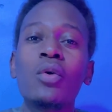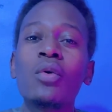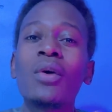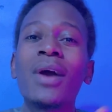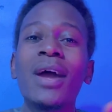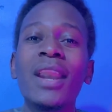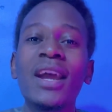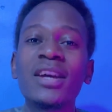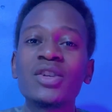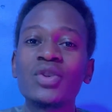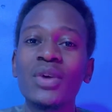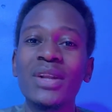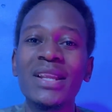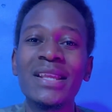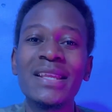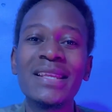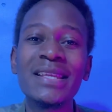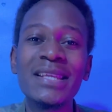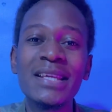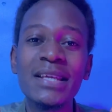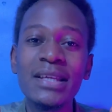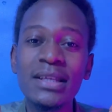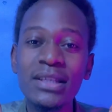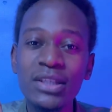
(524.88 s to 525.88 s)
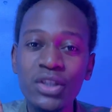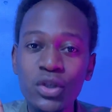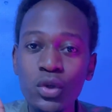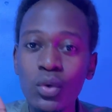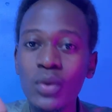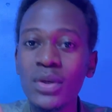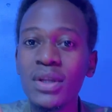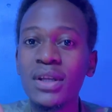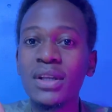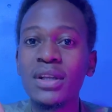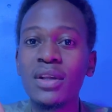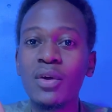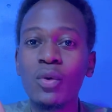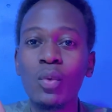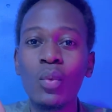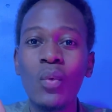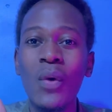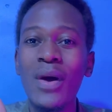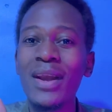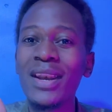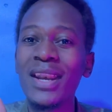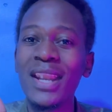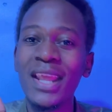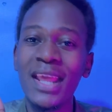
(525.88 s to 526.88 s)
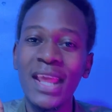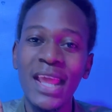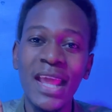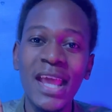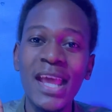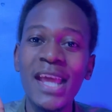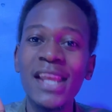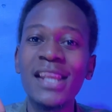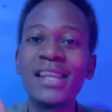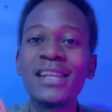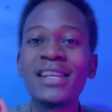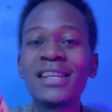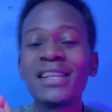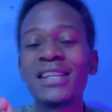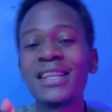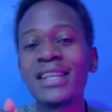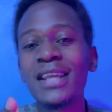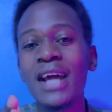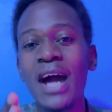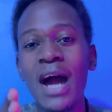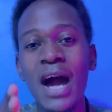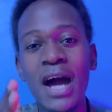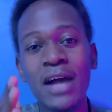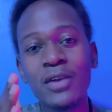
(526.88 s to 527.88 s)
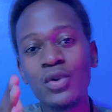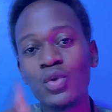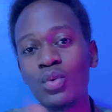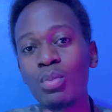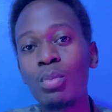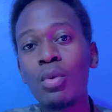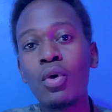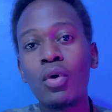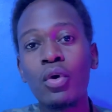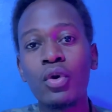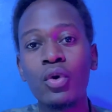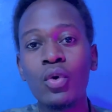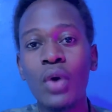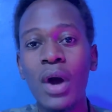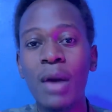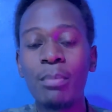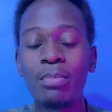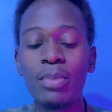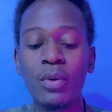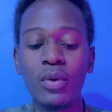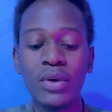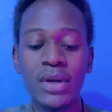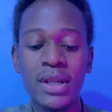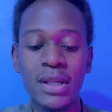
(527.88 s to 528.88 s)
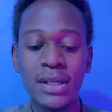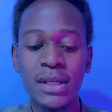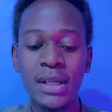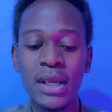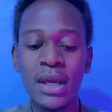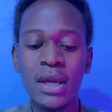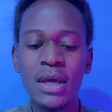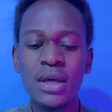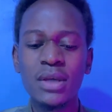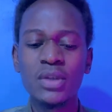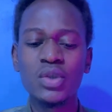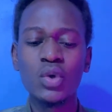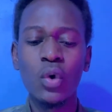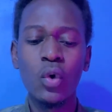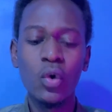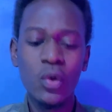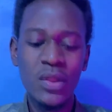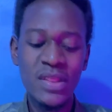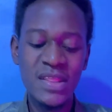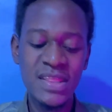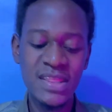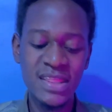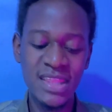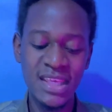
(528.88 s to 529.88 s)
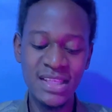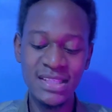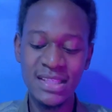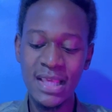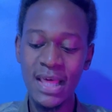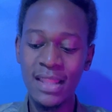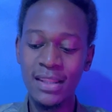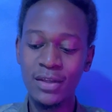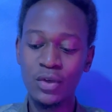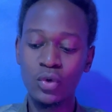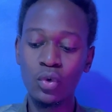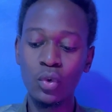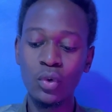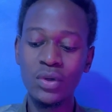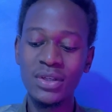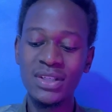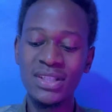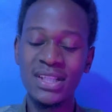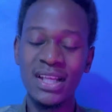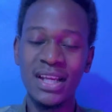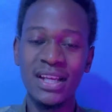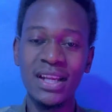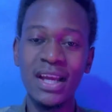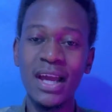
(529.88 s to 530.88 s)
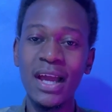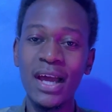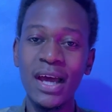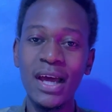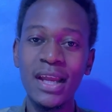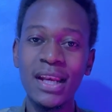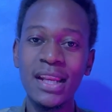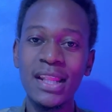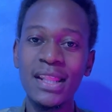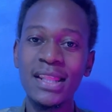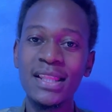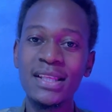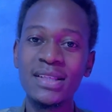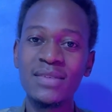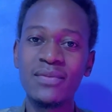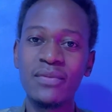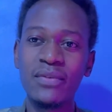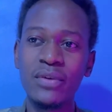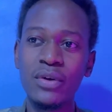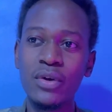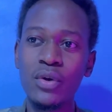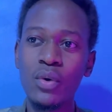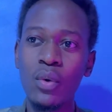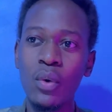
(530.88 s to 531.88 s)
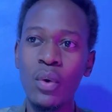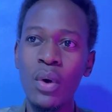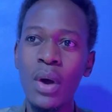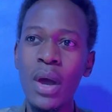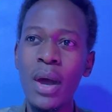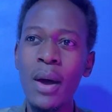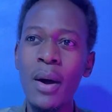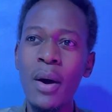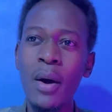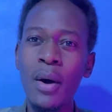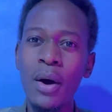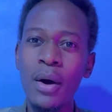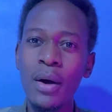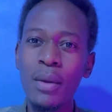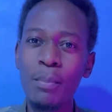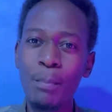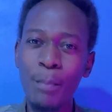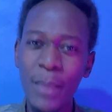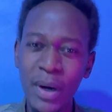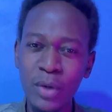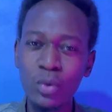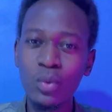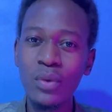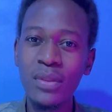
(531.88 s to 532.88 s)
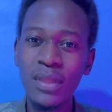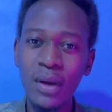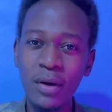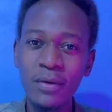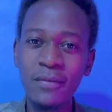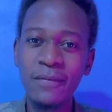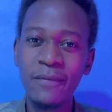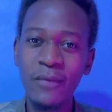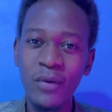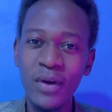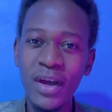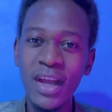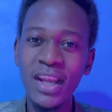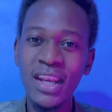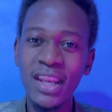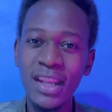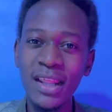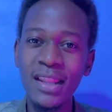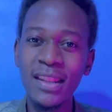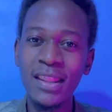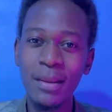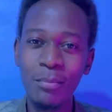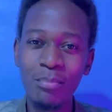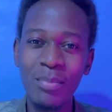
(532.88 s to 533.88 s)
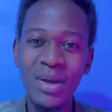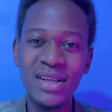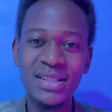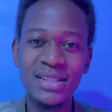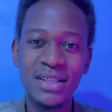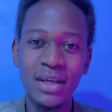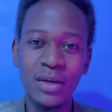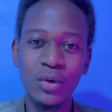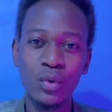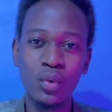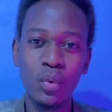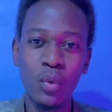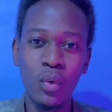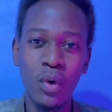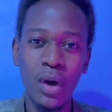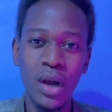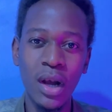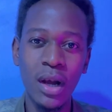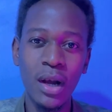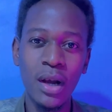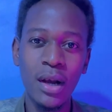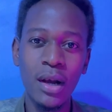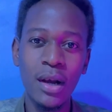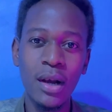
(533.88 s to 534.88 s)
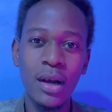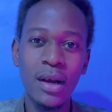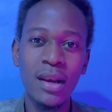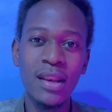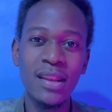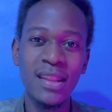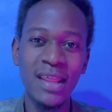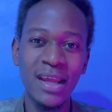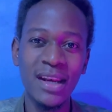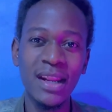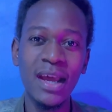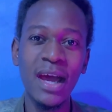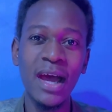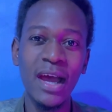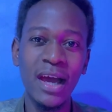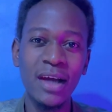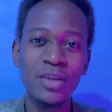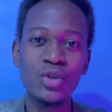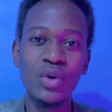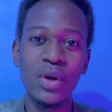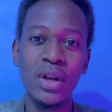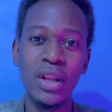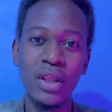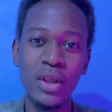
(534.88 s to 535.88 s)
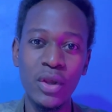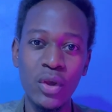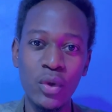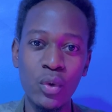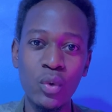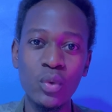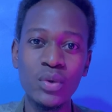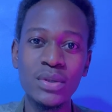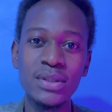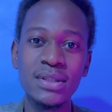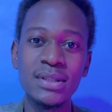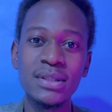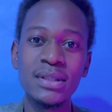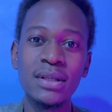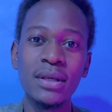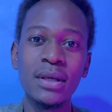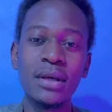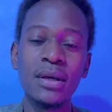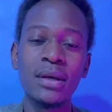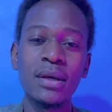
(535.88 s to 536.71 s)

you can actually shoot it in 1 day, edit it, and tomorrow you upload it. So these are the tools that I had in this video, but without forgetting the master tool that I actually use